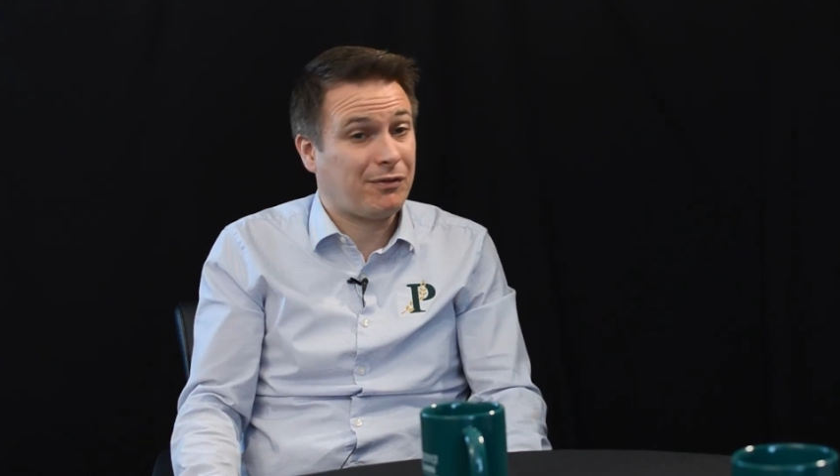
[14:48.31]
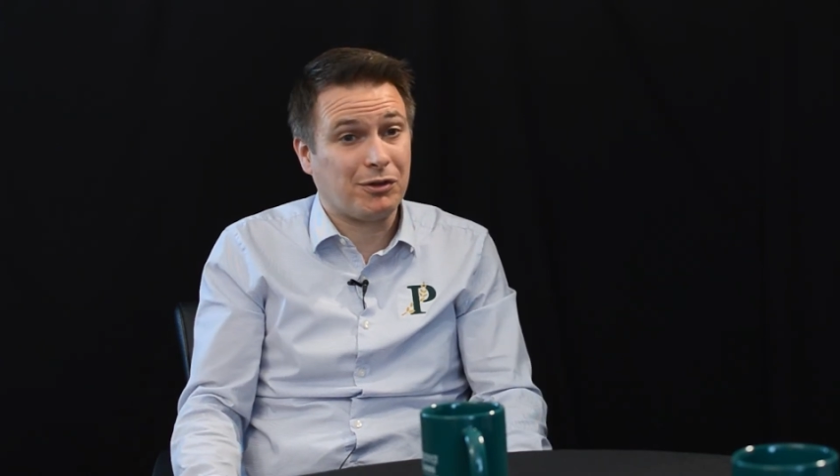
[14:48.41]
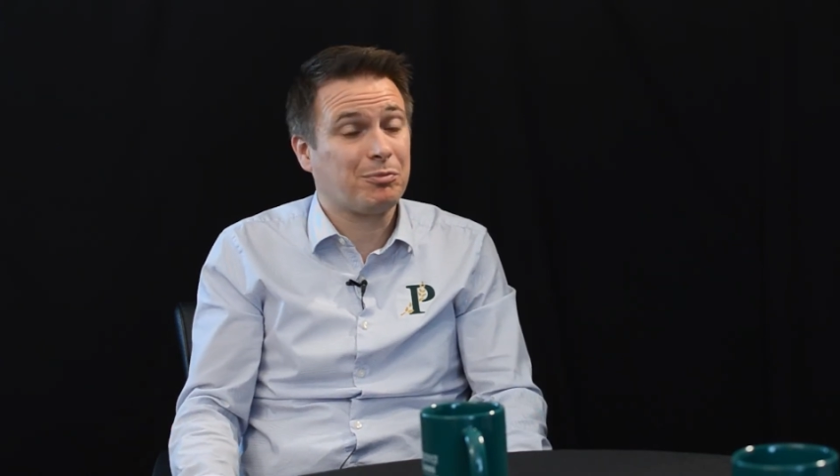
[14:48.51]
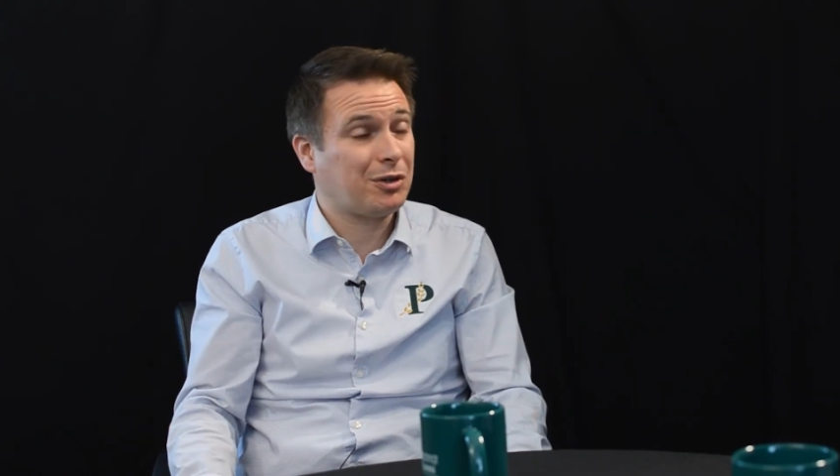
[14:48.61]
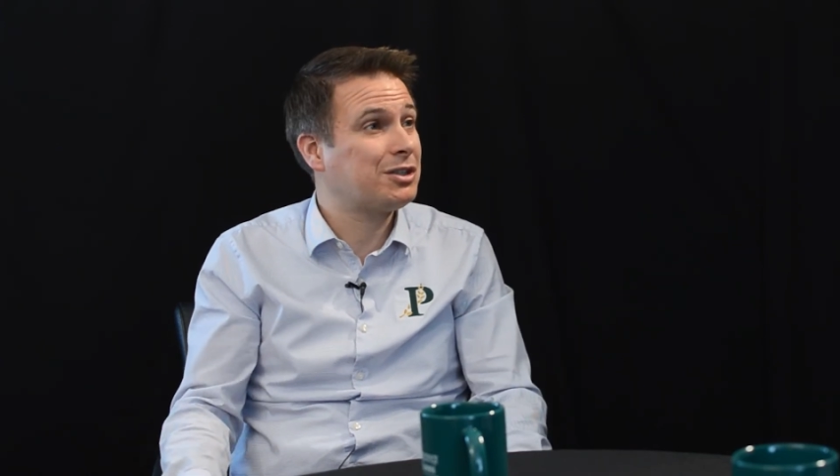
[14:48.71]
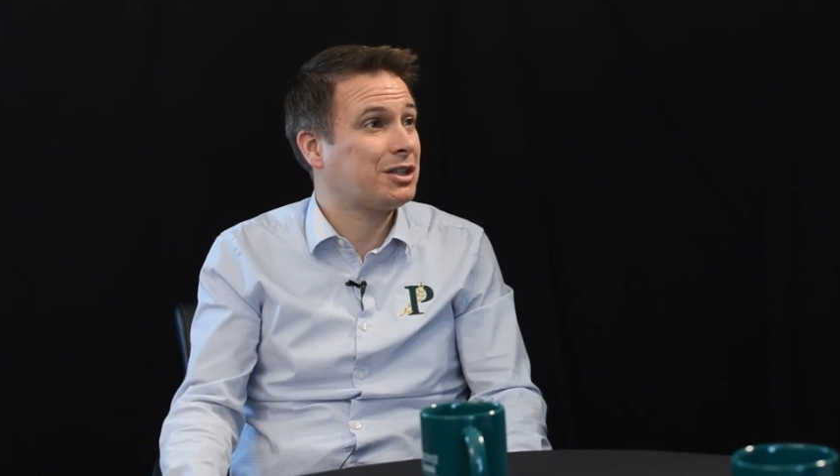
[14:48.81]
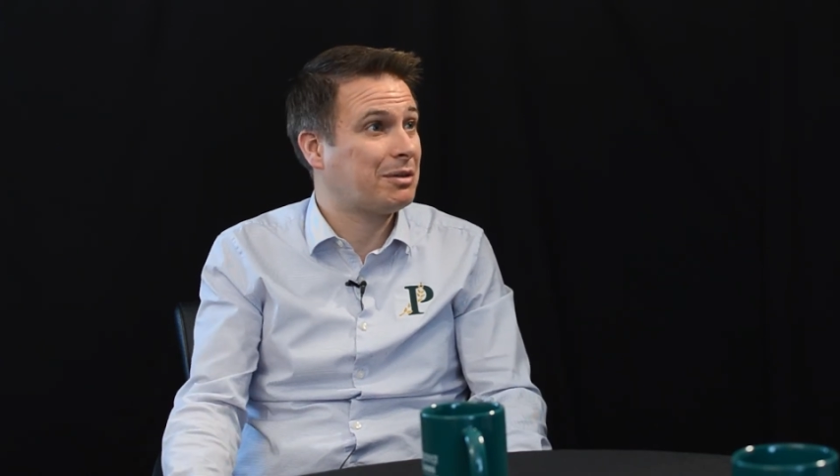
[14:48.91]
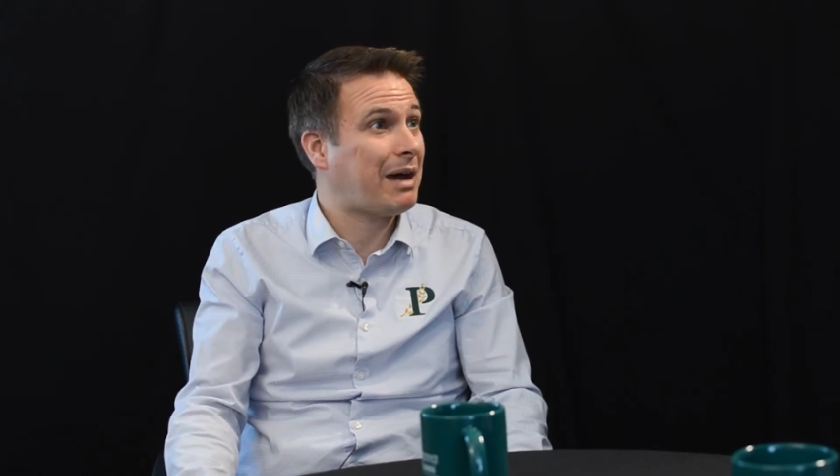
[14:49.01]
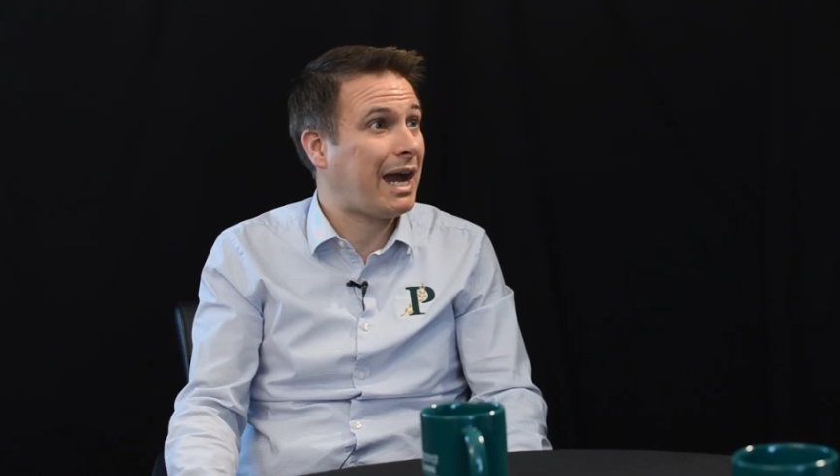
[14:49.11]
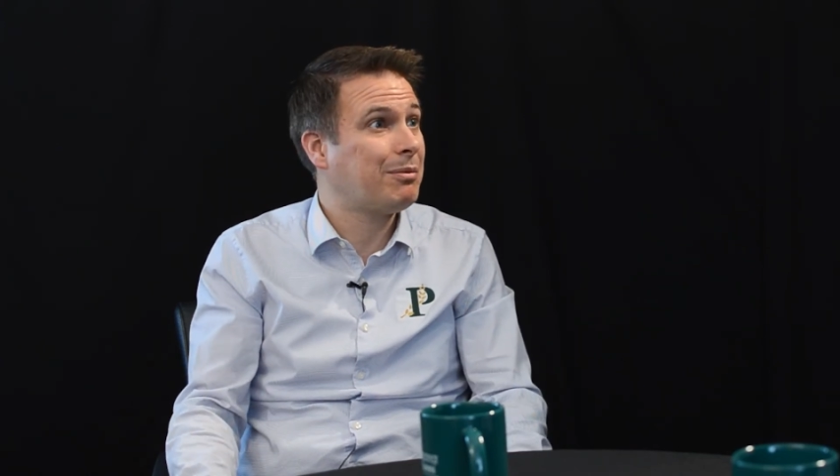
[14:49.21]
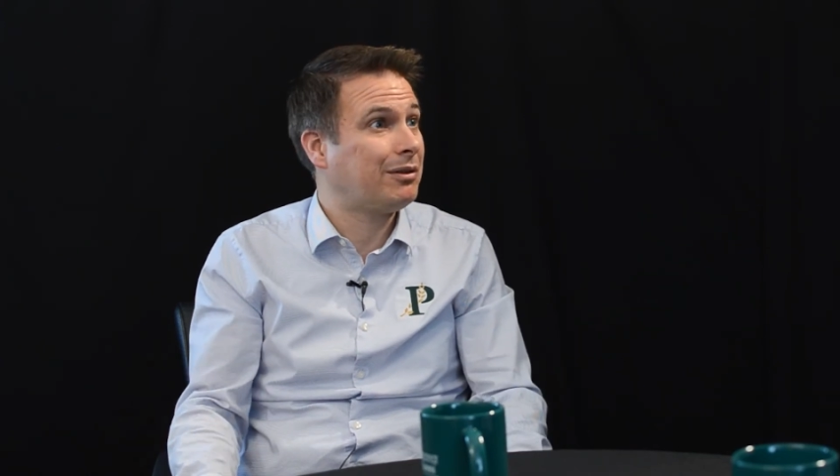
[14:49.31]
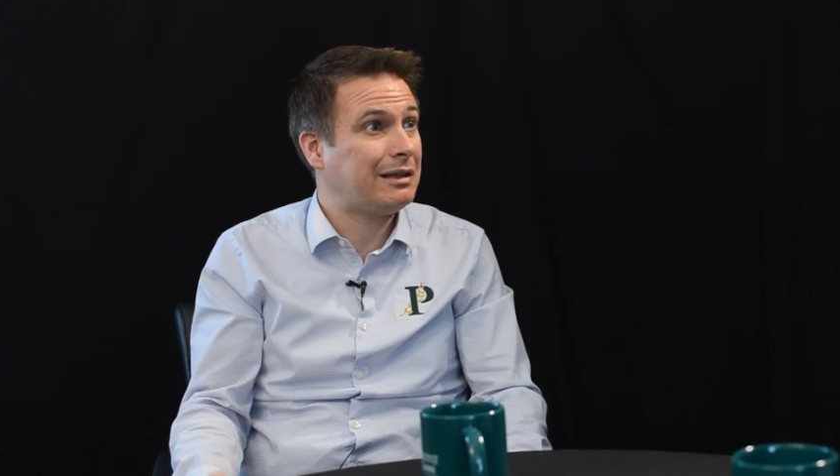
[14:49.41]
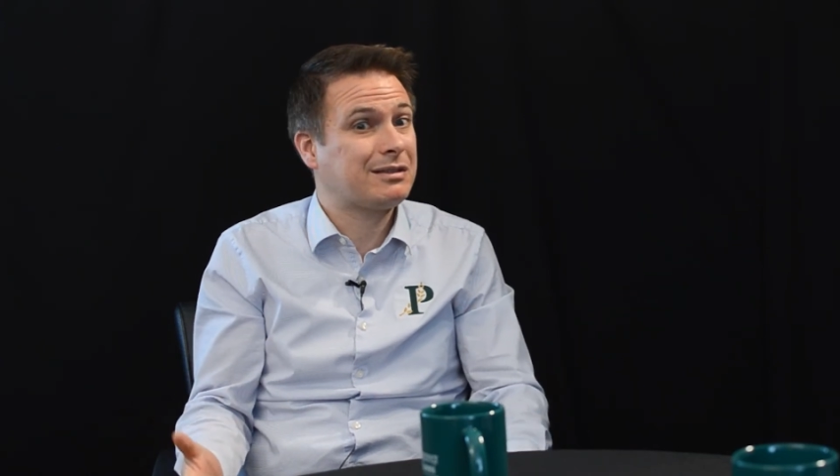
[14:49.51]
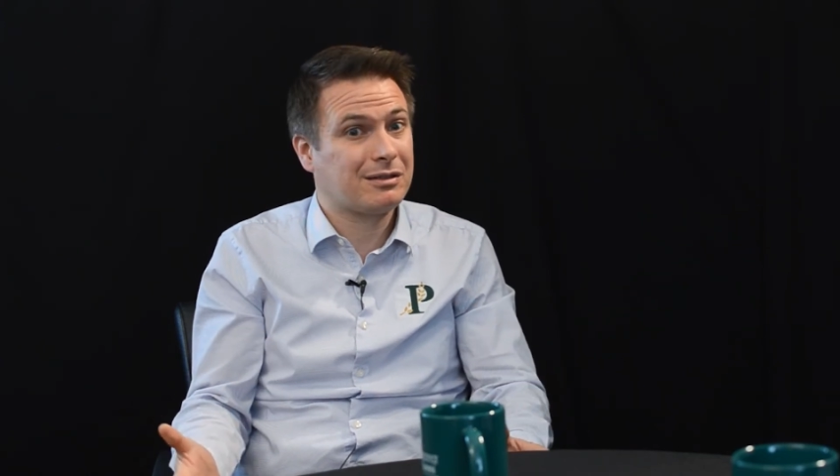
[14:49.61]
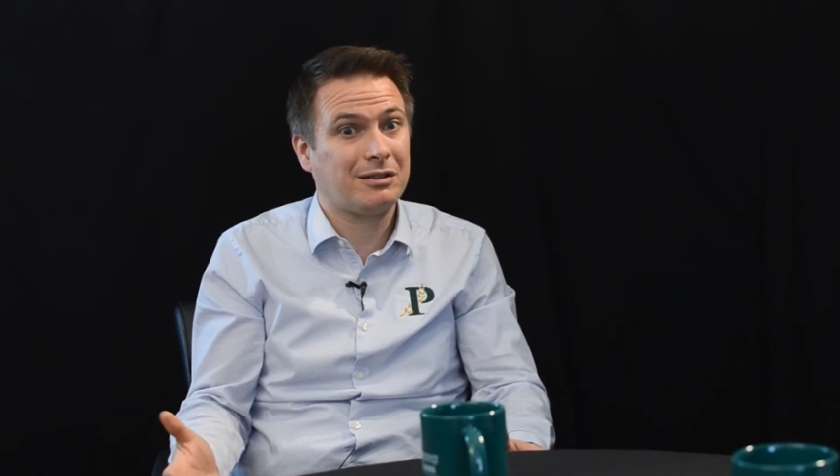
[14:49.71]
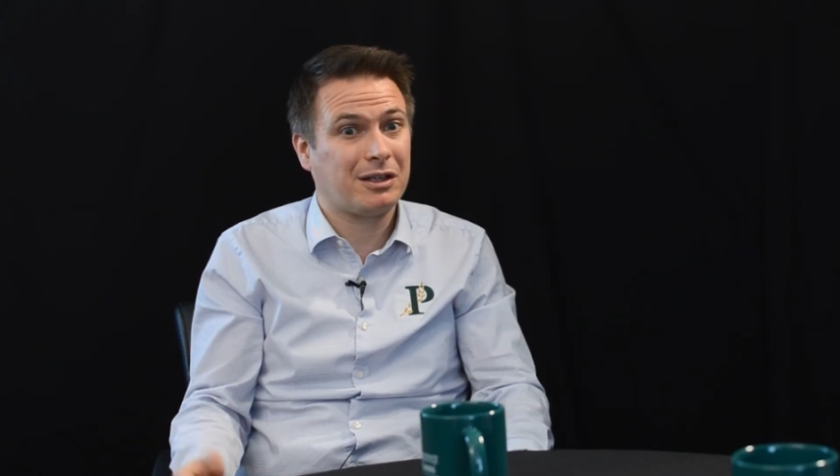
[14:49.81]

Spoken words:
If you're preaching the Bible, it's going